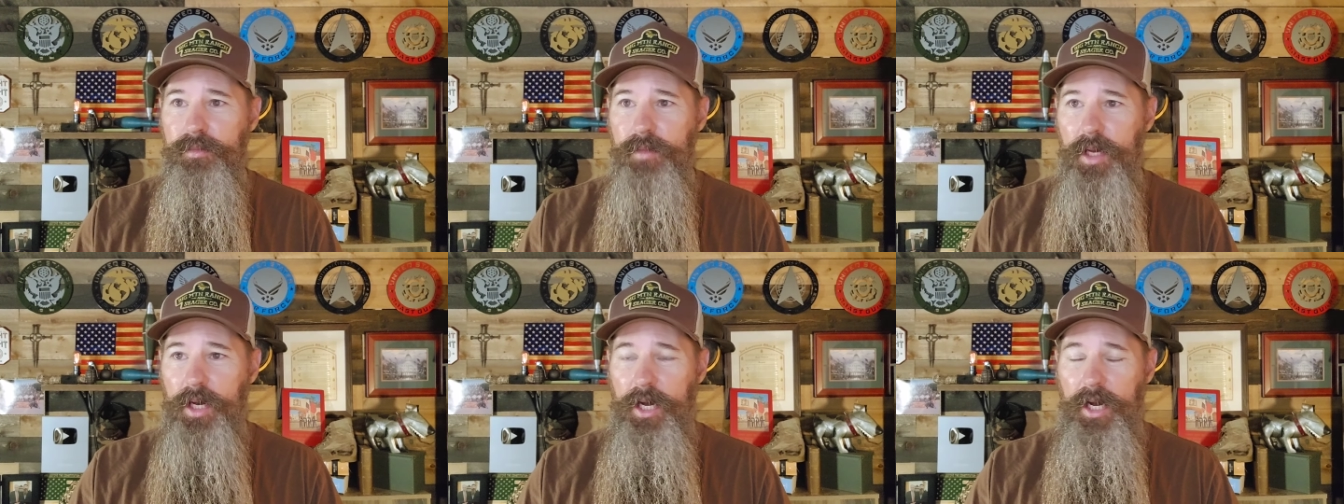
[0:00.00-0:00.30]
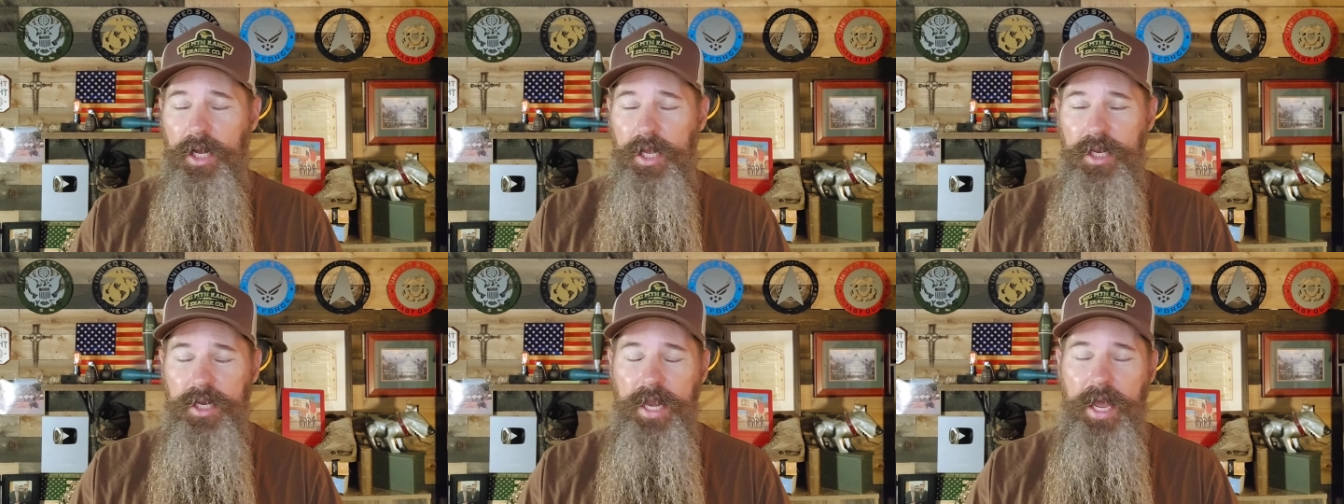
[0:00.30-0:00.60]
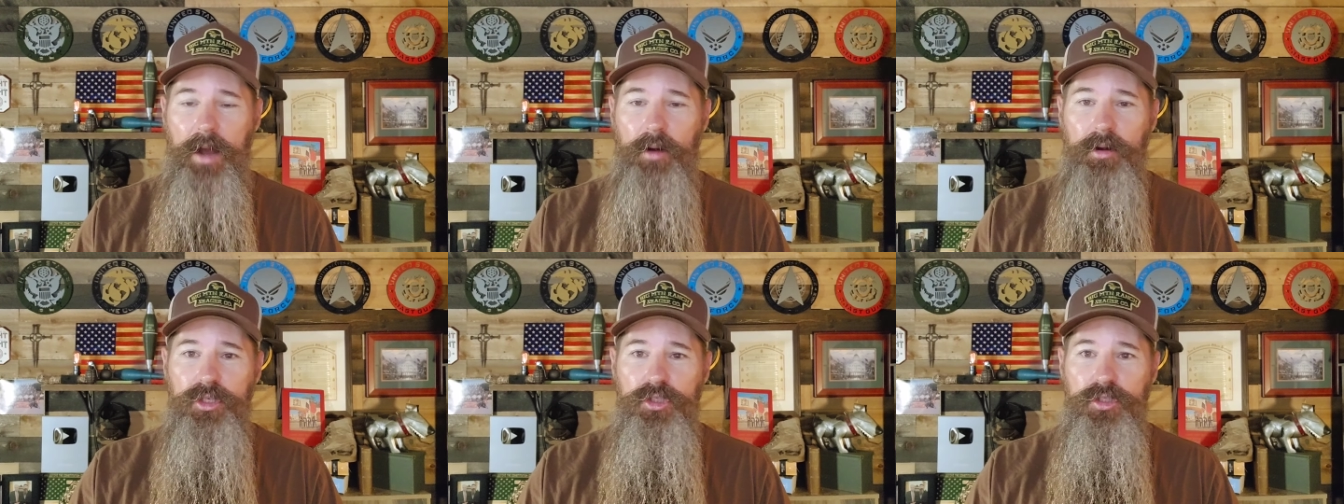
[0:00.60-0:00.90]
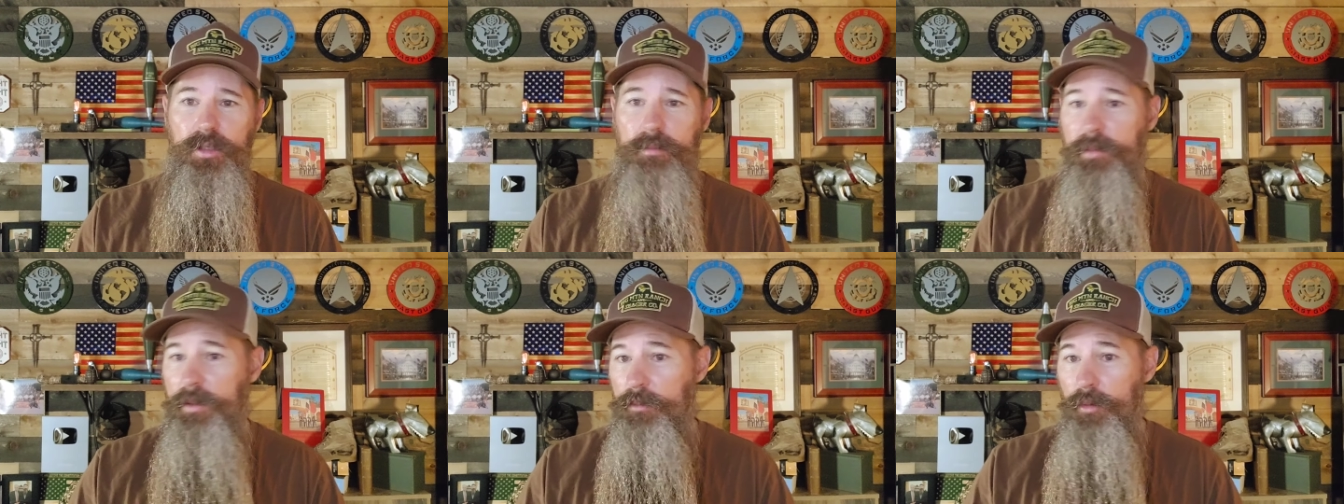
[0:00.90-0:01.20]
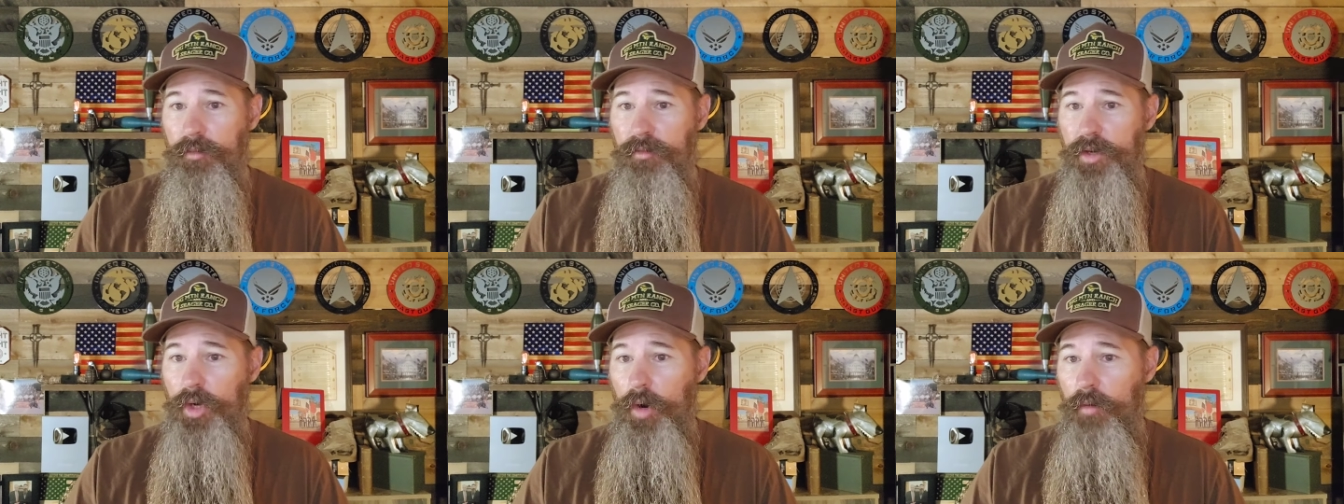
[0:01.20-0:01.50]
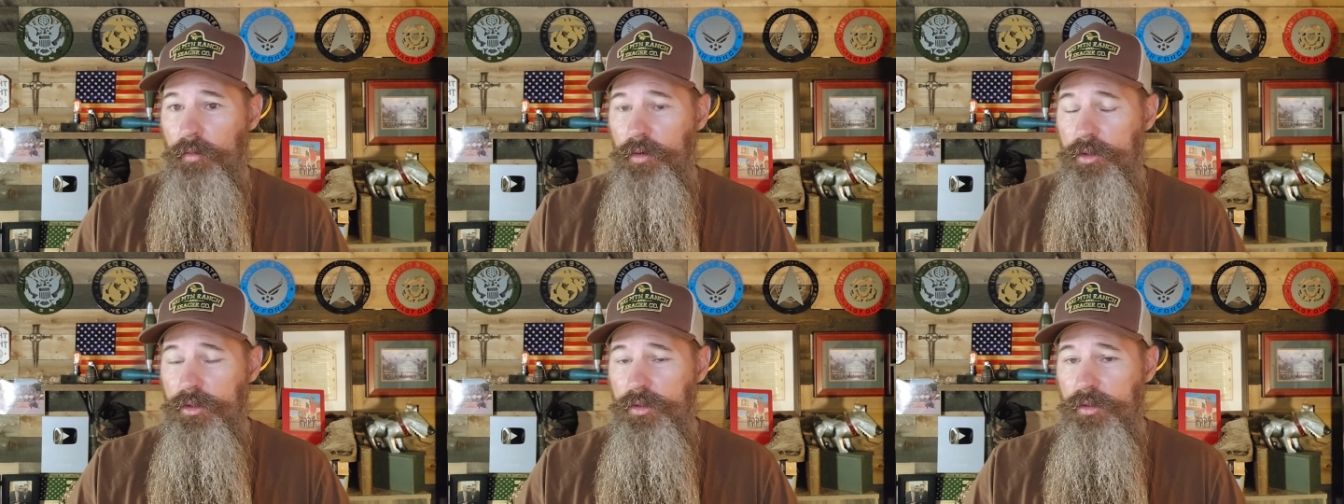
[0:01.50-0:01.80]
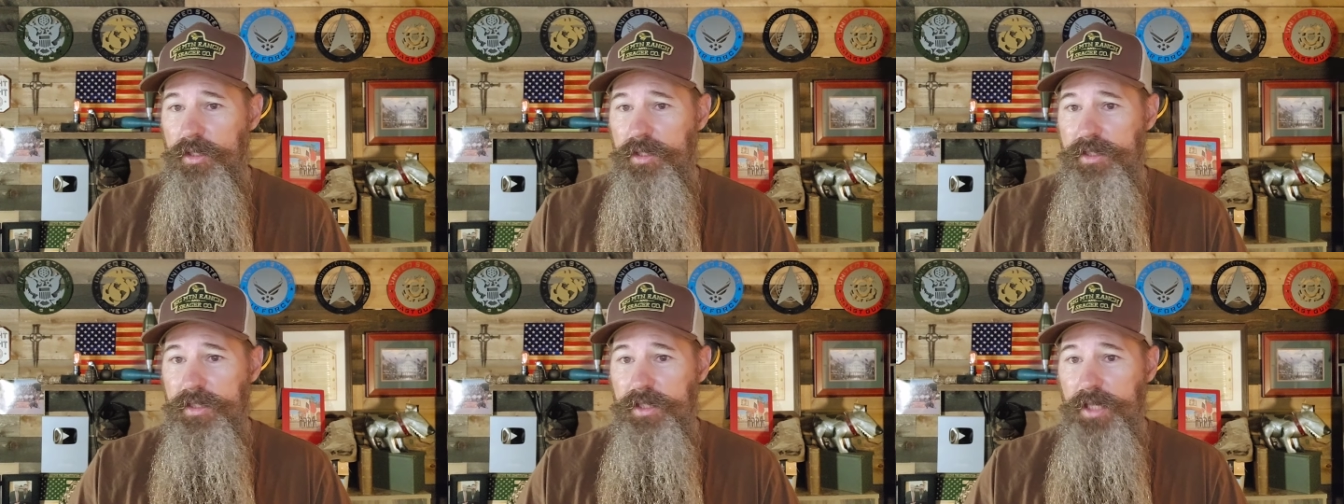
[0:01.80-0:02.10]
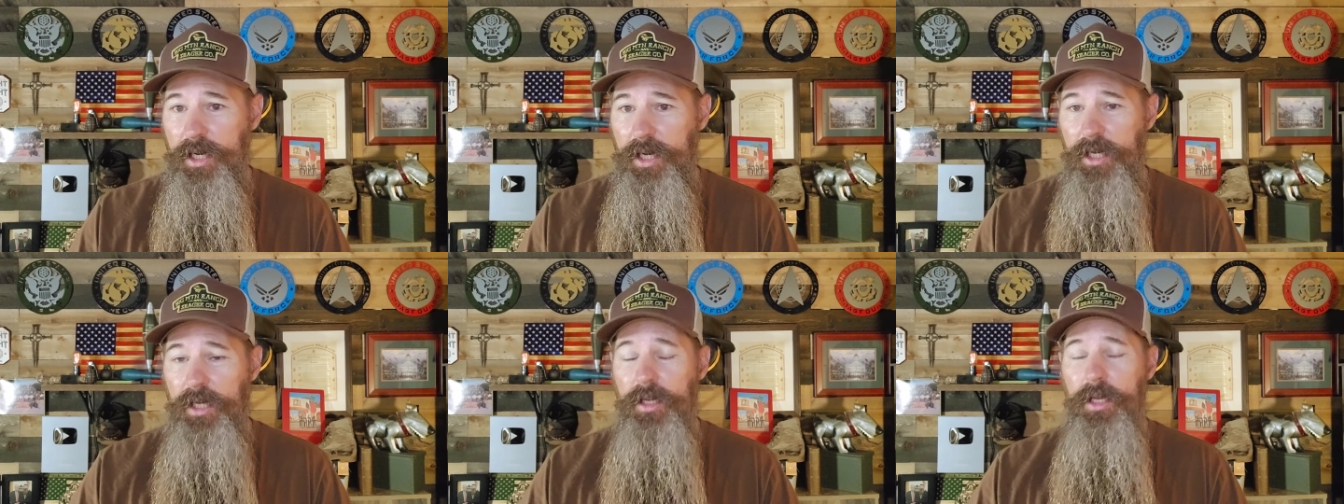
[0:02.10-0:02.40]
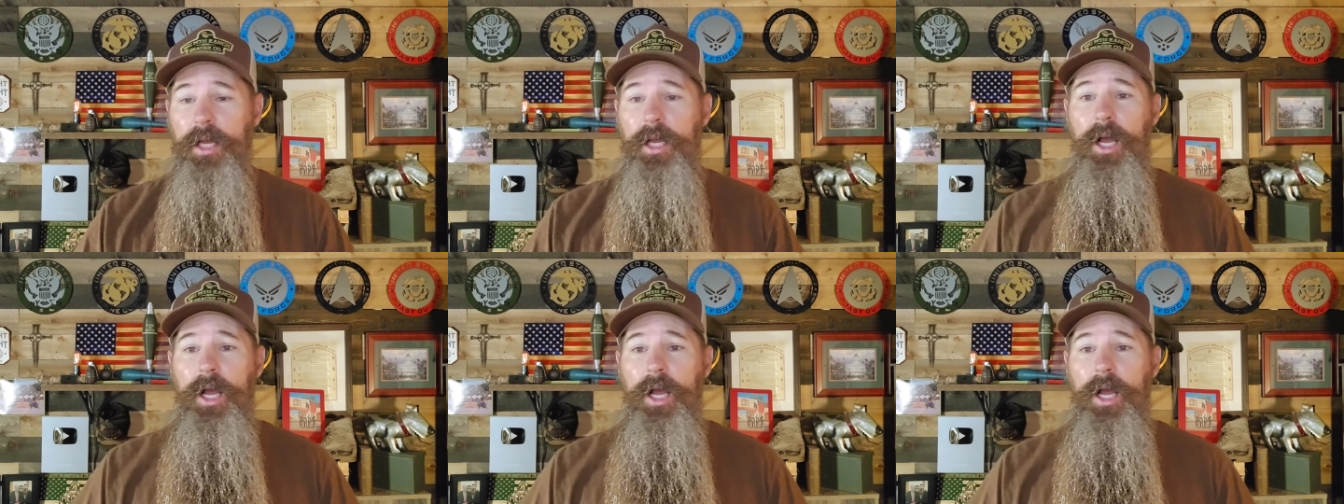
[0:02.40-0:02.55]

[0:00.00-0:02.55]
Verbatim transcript: uh, and now it should be moving over to the Senate,